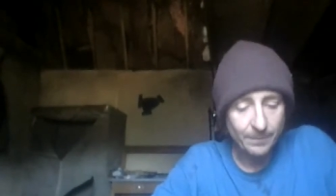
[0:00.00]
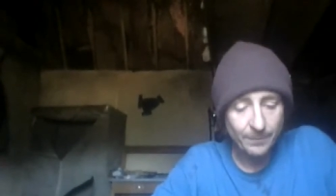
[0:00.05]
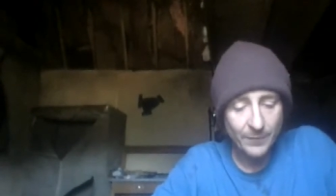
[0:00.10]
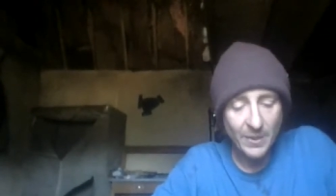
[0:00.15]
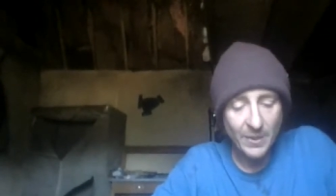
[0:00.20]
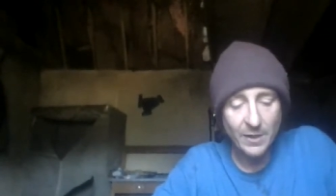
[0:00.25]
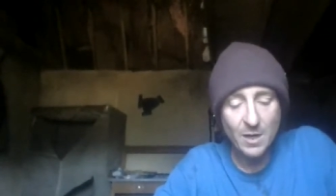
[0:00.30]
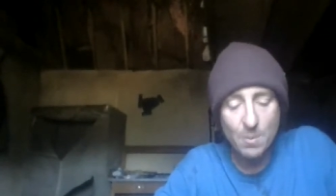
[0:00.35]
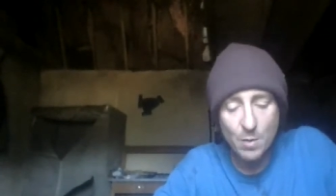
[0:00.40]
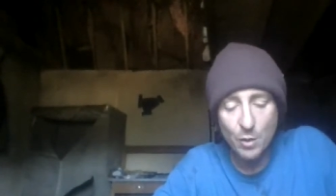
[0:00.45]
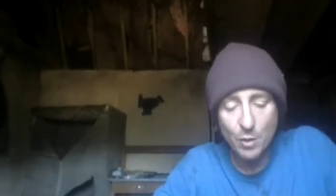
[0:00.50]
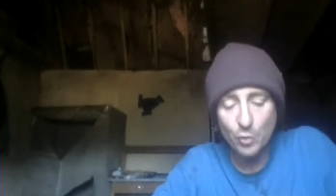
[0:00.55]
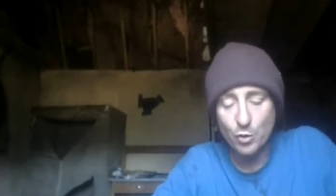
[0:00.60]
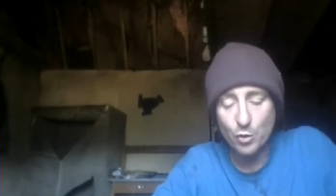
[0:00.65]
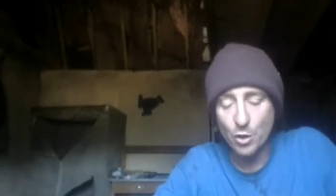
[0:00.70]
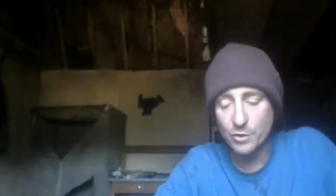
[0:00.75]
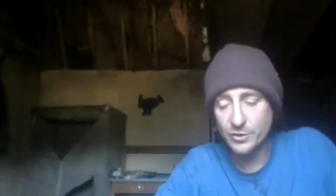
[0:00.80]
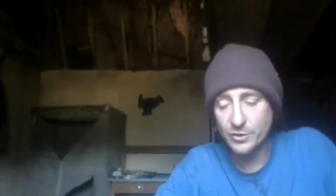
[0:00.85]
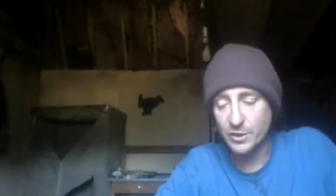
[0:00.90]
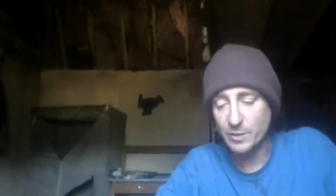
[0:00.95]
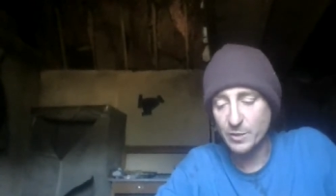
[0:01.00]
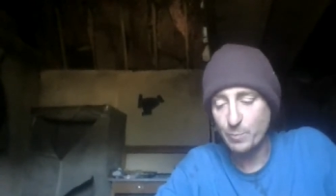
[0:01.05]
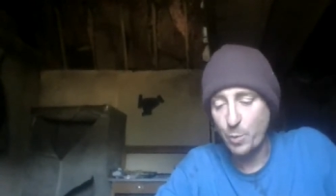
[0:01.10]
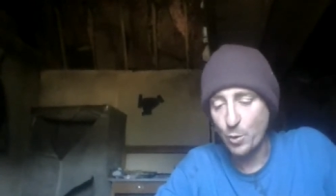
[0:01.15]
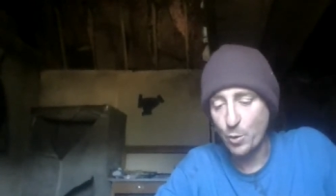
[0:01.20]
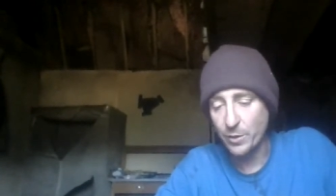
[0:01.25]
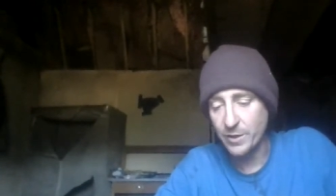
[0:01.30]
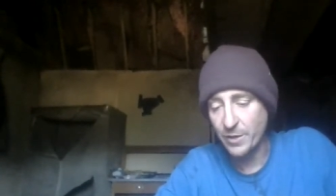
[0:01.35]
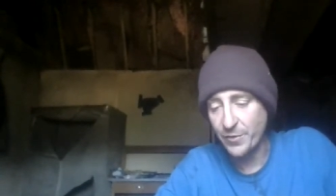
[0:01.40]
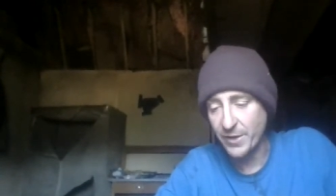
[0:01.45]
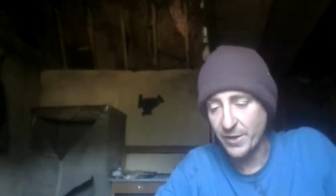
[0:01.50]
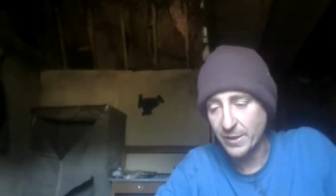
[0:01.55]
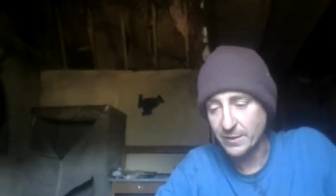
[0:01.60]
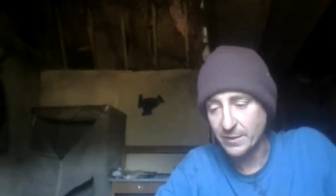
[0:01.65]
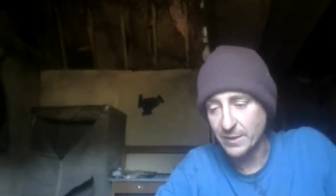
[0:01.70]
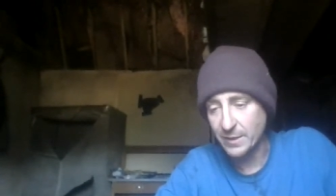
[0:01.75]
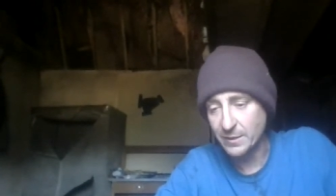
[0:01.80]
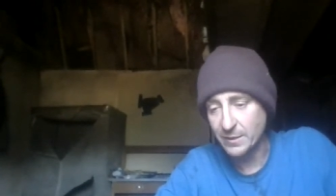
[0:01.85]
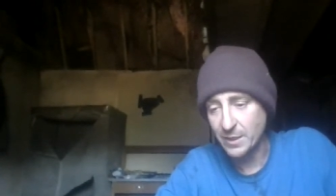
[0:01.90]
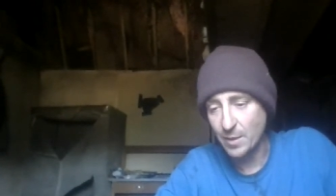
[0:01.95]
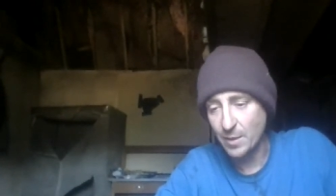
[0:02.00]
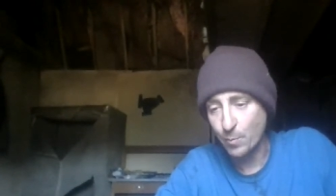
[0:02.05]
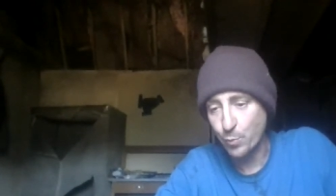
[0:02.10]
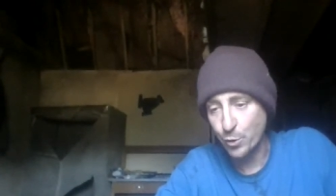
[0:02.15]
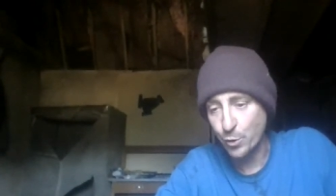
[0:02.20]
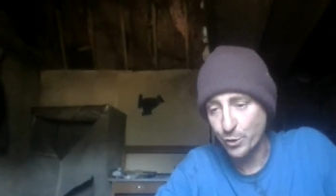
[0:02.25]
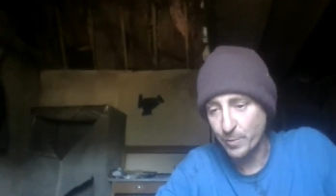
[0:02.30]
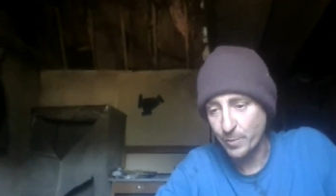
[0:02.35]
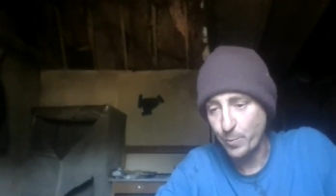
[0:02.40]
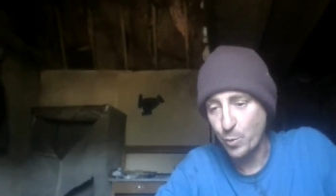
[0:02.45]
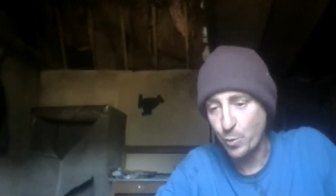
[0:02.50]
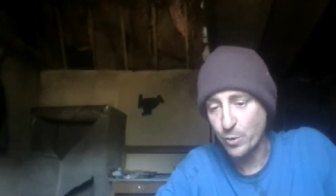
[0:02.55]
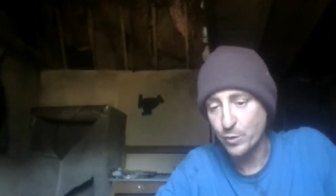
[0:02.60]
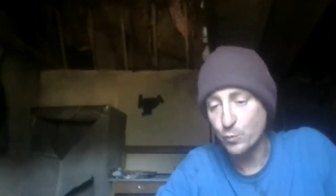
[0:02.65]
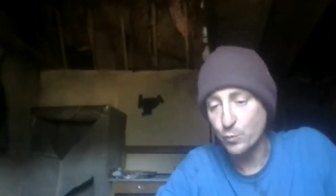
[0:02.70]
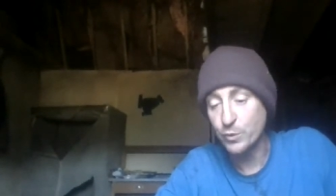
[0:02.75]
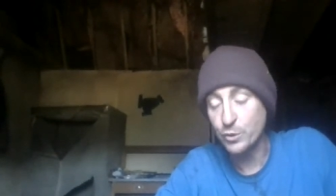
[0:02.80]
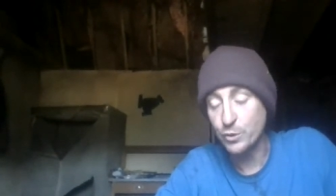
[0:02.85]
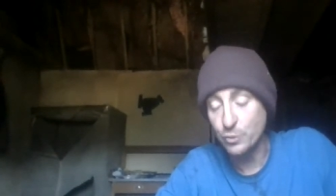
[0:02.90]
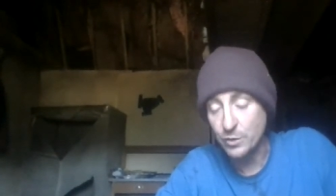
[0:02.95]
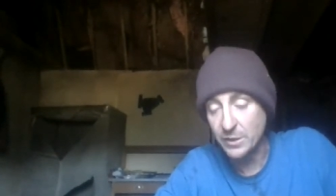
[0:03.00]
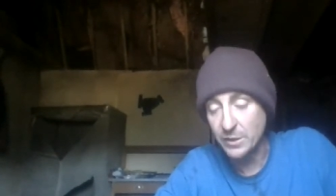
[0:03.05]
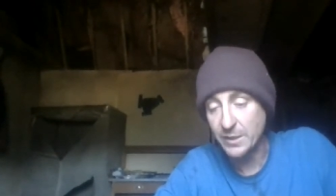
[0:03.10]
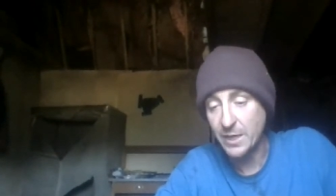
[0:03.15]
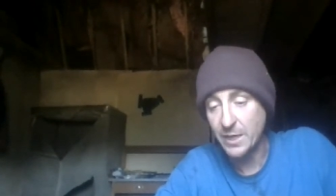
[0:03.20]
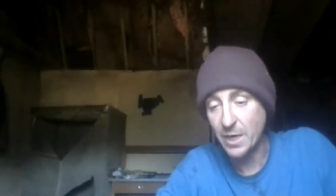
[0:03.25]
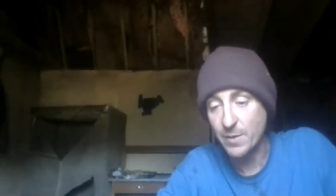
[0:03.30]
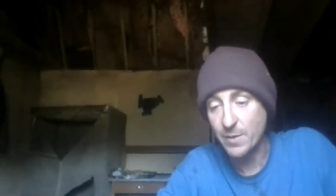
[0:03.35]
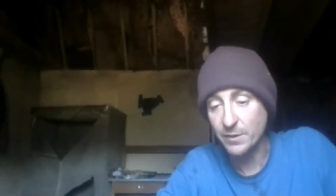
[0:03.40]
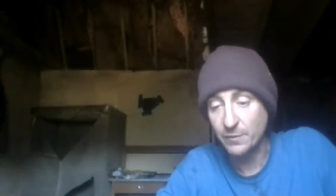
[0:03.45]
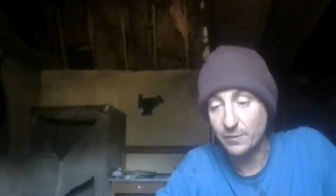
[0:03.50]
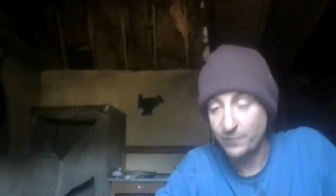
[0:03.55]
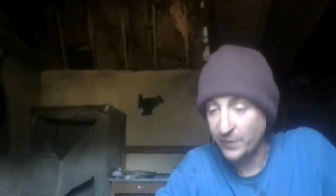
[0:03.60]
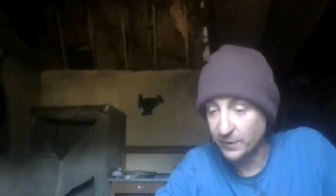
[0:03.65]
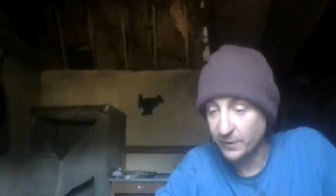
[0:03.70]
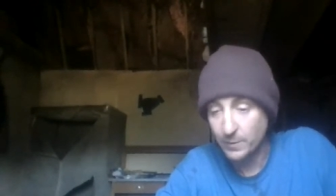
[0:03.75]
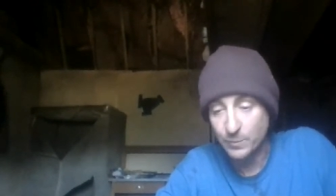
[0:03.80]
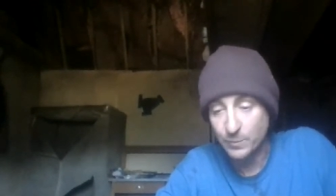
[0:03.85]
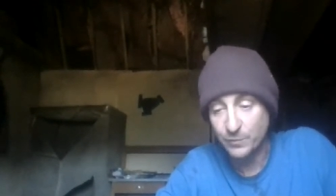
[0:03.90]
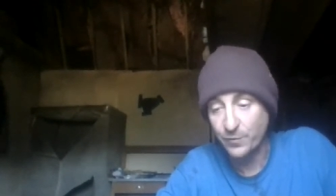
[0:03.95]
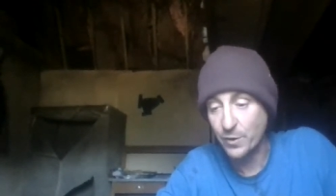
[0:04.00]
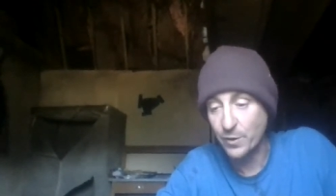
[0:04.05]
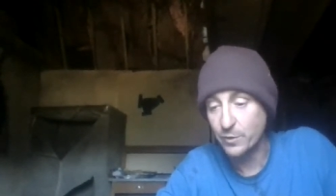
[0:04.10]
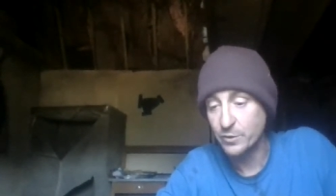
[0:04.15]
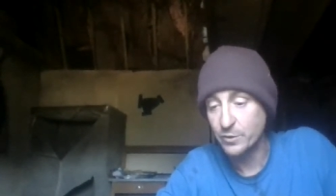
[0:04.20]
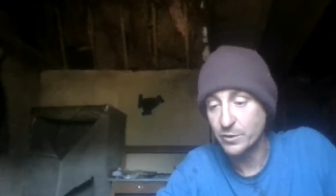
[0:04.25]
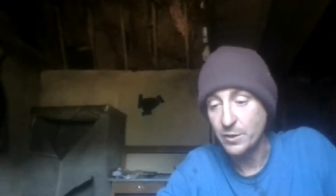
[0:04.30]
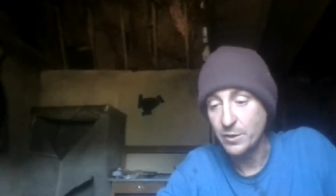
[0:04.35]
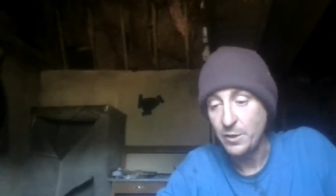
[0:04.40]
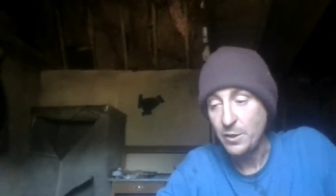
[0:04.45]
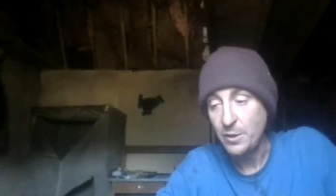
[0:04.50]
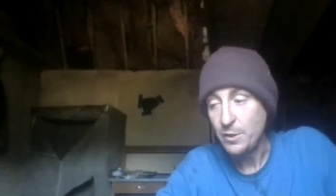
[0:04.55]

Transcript: I come across this point. I think it's actually a brilliant point. We do need to care about the victims first.